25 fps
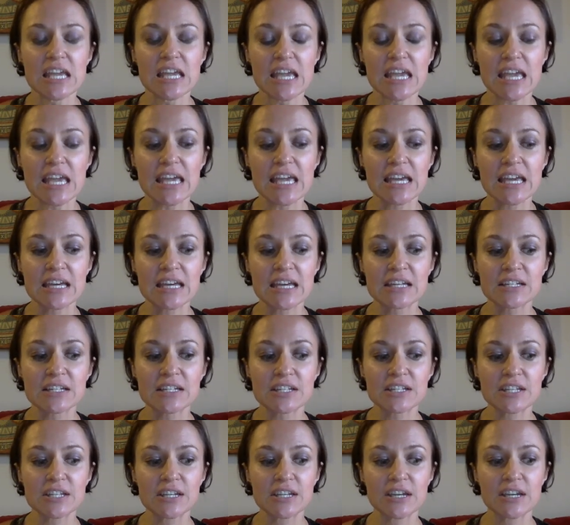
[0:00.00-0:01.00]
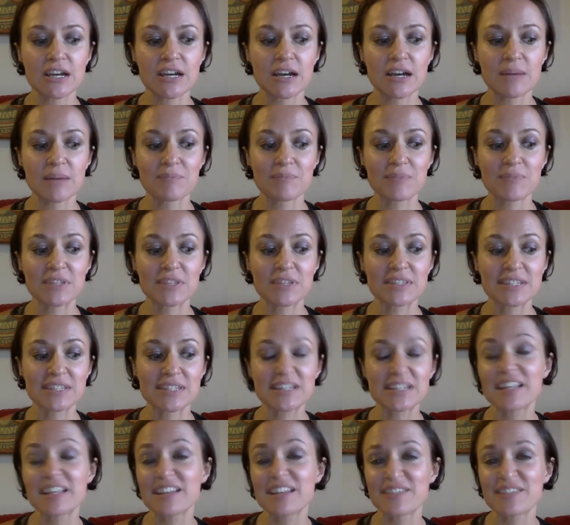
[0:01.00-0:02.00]
And
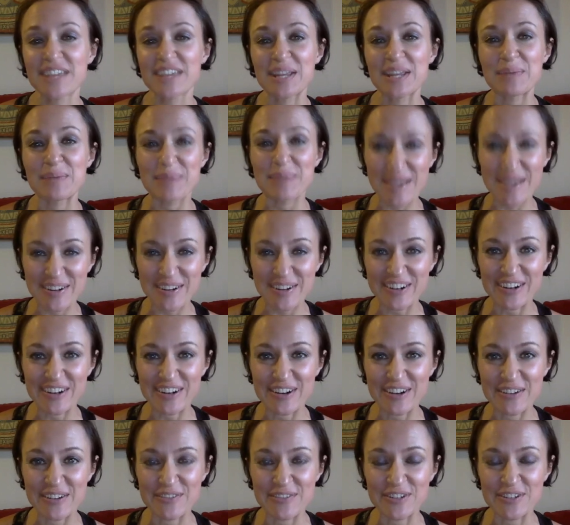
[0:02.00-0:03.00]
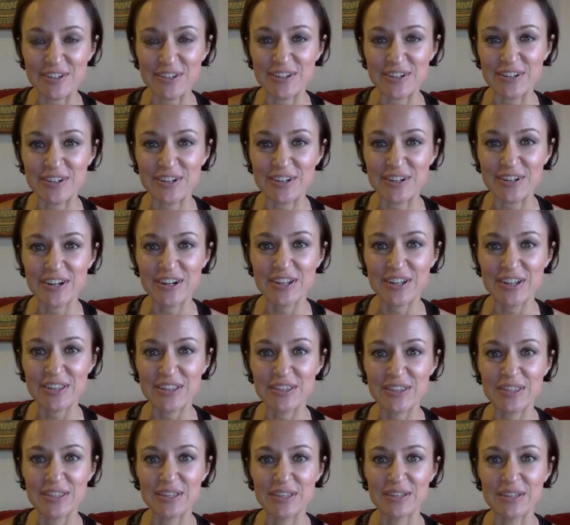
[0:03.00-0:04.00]
instead of getting better over
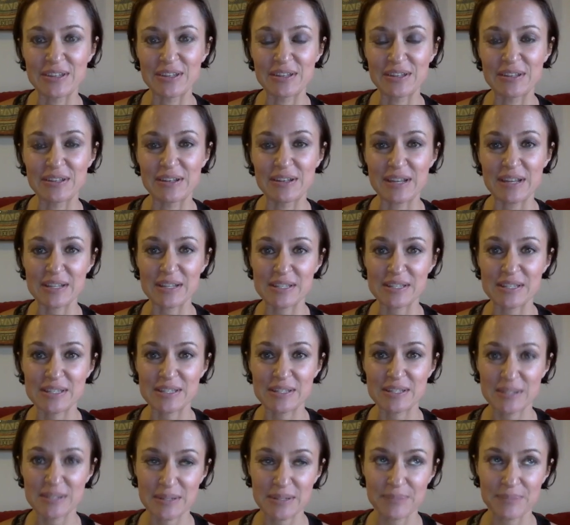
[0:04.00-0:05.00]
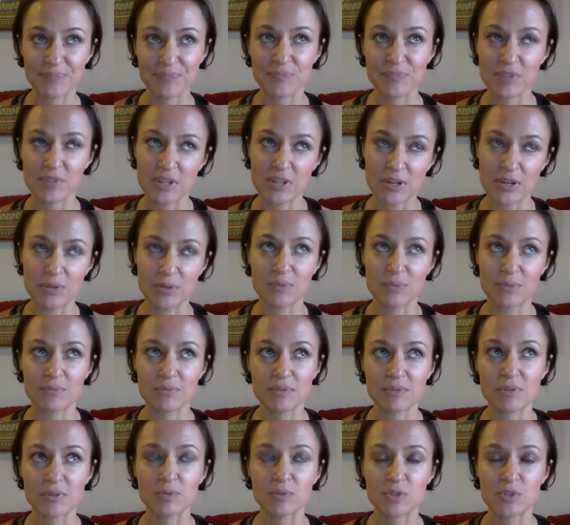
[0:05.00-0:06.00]
the next,
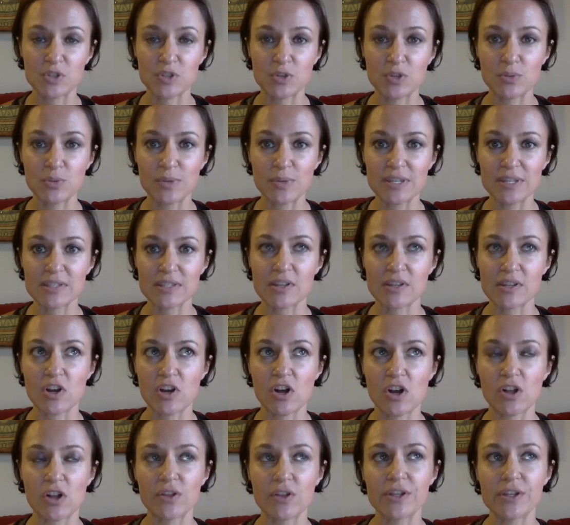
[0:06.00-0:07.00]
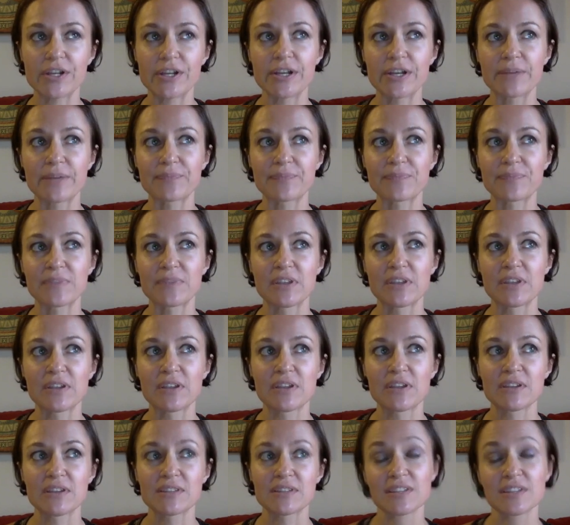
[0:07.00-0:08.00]
it was 2 weeks in all,
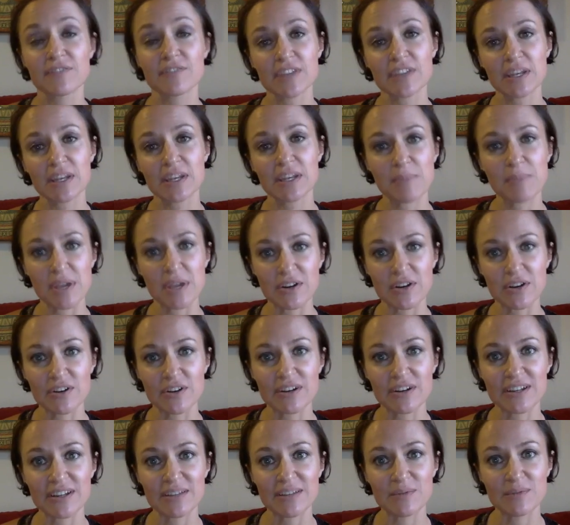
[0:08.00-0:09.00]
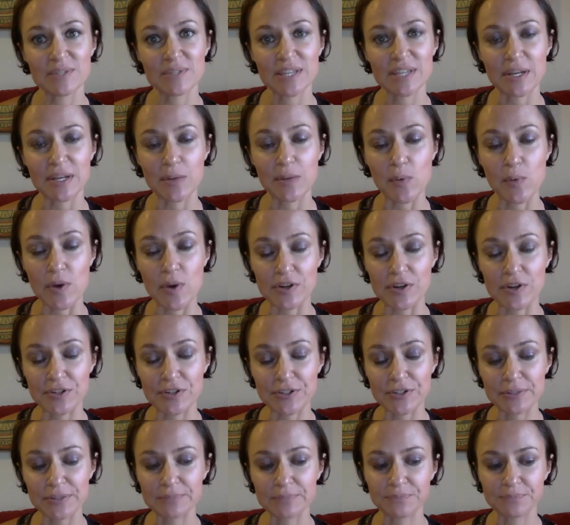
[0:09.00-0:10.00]
instead of getting better, I was getting
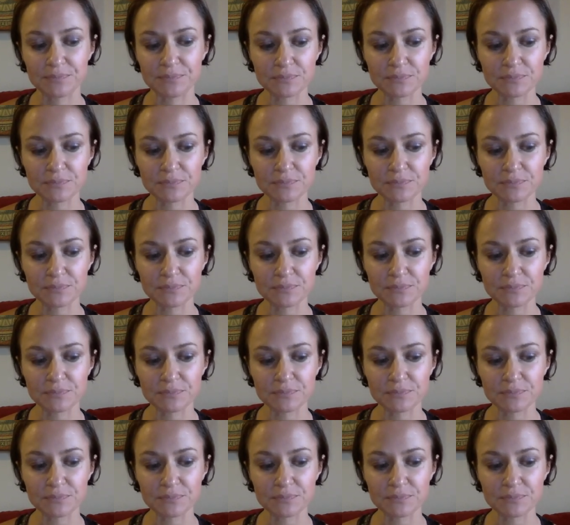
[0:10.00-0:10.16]
worse.